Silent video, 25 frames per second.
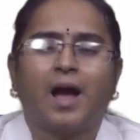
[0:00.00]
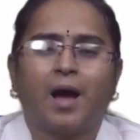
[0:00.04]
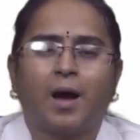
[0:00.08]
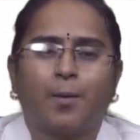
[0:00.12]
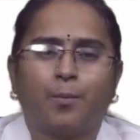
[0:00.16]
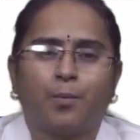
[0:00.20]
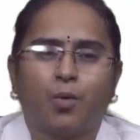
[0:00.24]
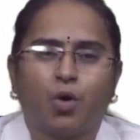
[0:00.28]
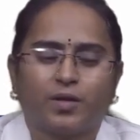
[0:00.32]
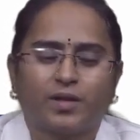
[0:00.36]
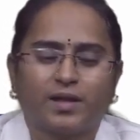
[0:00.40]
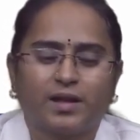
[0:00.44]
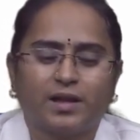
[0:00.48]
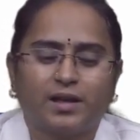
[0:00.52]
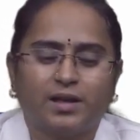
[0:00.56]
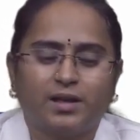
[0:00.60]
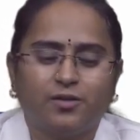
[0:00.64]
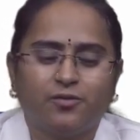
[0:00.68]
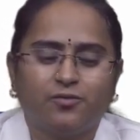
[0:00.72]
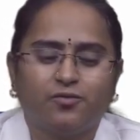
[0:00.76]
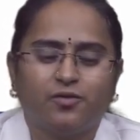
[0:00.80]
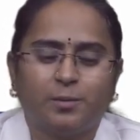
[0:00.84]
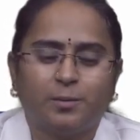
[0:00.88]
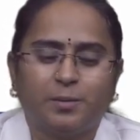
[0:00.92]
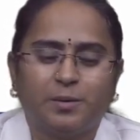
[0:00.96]

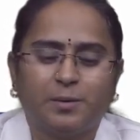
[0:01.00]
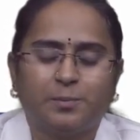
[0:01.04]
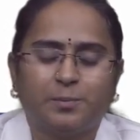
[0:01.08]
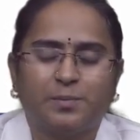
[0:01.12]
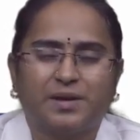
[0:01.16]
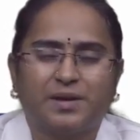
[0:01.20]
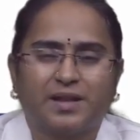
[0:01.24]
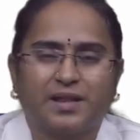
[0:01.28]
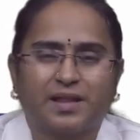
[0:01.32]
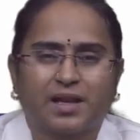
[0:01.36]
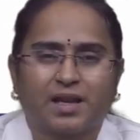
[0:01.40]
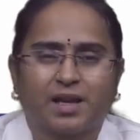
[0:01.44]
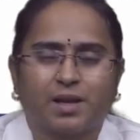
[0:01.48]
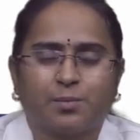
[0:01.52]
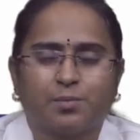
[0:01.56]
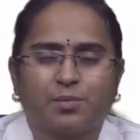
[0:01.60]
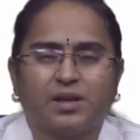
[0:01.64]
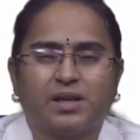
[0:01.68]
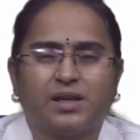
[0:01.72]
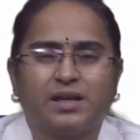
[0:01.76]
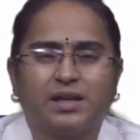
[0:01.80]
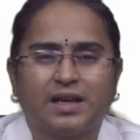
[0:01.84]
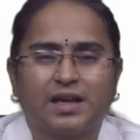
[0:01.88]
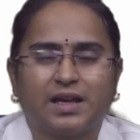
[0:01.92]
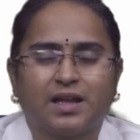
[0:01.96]
amoxicillin will be prescribed.
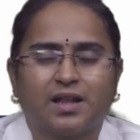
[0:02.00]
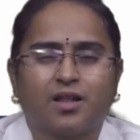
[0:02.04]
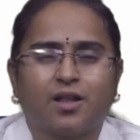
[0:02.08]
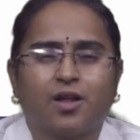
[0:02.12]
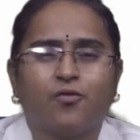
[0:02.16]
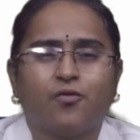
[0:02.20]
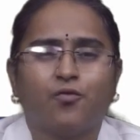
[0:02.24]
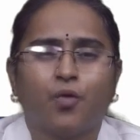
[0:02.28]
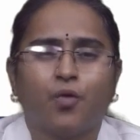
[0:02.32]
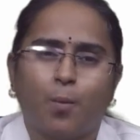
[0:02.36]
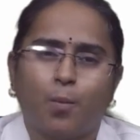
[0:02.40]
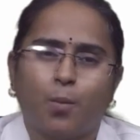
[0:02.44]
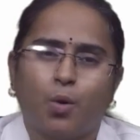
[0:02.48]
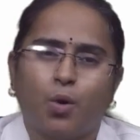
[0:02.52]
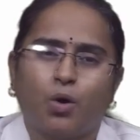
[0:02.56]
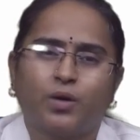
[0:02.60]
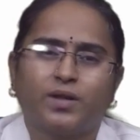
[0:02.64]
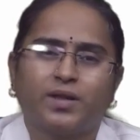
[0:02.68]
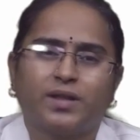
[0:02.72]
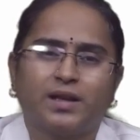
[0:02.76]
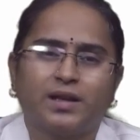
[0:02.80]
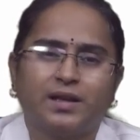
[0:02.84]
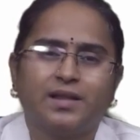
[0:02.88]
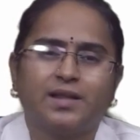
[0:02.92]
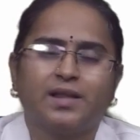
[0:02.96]
In case of
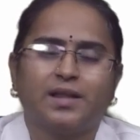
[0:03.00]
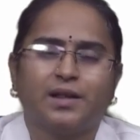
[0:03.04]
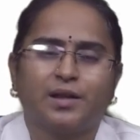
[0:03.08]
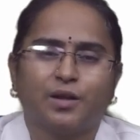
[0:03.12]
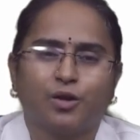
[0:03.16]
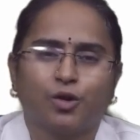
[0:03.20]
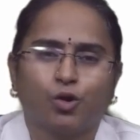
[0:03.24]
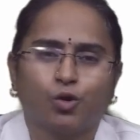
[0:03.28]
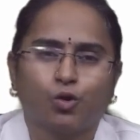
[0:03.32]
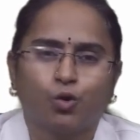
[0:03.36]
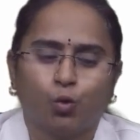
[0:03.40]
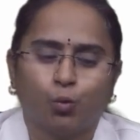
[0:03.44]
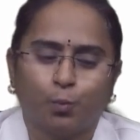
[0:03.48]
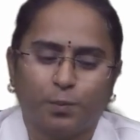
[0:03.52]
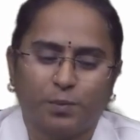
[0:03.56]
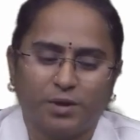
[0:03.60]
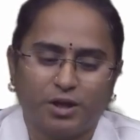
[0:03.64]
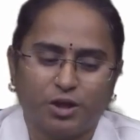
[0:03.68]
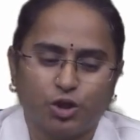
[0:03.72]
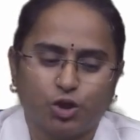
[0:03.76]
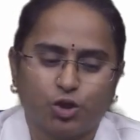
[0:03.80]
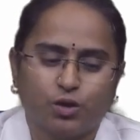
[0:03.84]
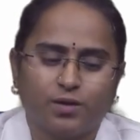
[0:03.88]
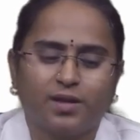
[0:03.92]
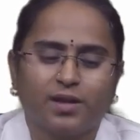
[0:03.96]
amoxicillin sensitive
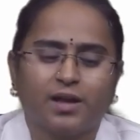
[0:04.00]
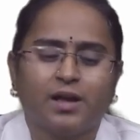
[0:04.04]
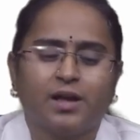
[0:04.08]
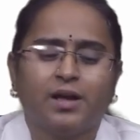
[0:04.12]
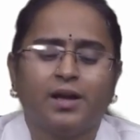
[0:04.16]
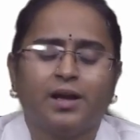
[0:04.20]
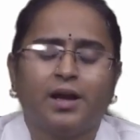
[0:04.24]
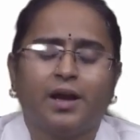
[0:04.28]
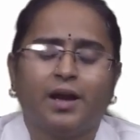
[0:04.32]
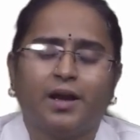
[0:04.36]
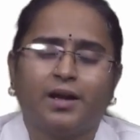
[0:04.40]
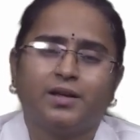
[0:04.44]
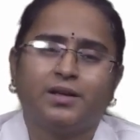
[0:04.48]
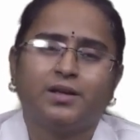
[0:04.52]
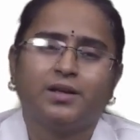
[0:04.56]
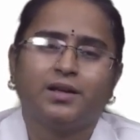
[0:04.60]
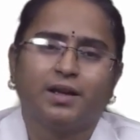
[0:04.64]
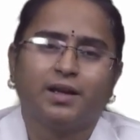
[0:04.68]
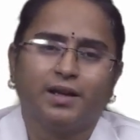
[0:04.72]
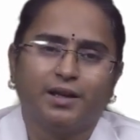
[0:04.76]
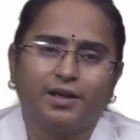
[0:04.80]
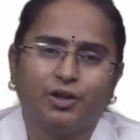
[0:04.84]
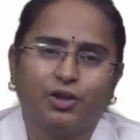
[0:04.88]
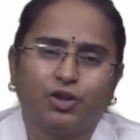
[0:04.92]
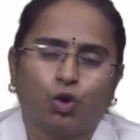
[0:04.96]
patients, either
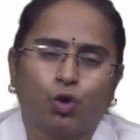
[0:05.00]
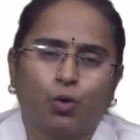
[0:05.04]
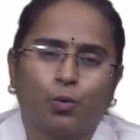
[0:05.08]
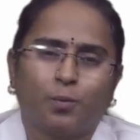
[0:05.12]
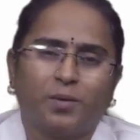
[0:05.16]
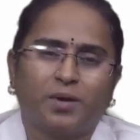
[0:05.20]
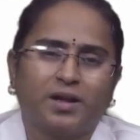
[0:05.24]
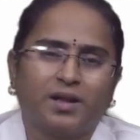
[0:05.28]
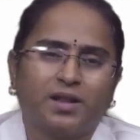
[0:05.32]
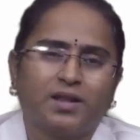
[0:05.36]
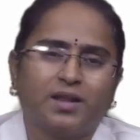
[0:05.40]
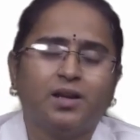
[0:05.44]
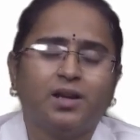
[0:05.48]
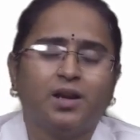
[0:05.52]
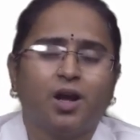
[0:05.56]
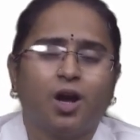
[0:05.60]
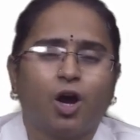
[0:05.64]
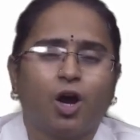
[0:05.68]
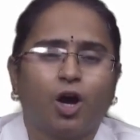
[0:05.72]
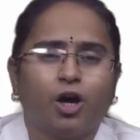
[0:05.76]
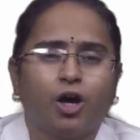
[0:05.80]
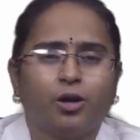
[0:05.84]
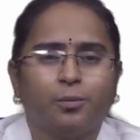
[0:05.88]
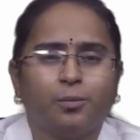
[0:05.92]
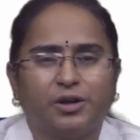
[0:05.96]
erythromycin
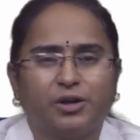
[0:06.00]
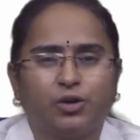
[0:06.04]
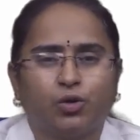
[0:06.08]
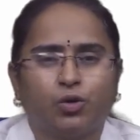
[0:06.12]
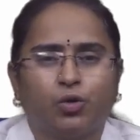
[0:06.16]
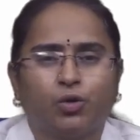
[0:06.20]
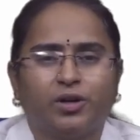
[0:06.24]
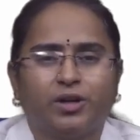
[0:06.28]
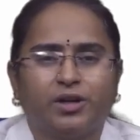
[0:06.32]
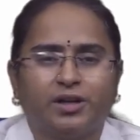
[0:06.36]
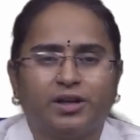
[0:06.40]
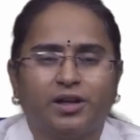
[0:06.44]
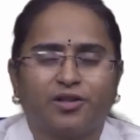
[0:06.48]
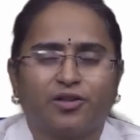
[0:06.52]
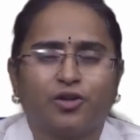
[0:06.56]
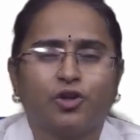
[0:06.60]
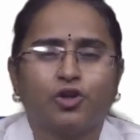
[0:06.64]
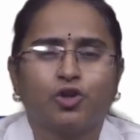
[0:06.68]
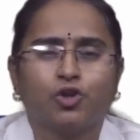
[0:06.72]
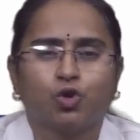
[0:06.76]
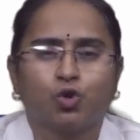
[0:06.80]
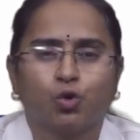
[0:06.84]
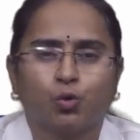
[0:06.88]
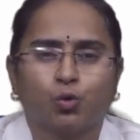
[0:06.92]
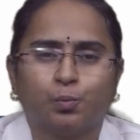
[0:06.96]
or
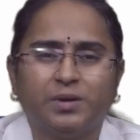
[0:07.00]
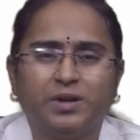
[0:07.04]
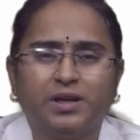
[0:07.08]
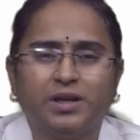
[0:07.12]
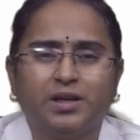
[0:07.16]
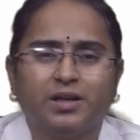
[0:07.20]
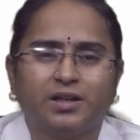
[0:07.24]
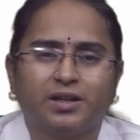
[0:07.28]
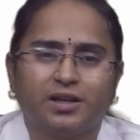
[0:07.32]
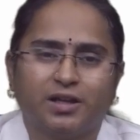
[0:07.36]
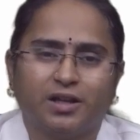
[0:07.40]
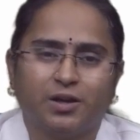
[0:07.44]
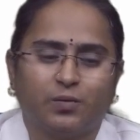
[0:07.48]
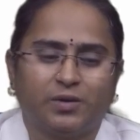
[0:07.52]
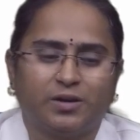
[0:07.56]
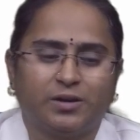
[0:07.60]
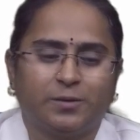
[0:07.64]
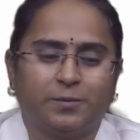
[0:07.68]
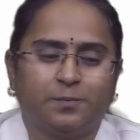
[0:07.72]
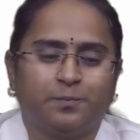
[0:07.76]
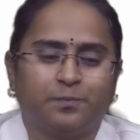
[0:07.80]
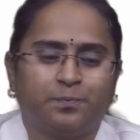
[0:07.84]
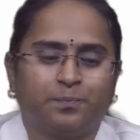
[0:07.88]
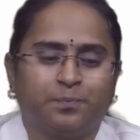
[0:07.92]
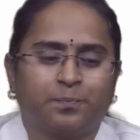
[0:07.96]
metronidazole should be
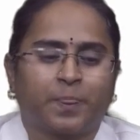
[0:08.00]
given.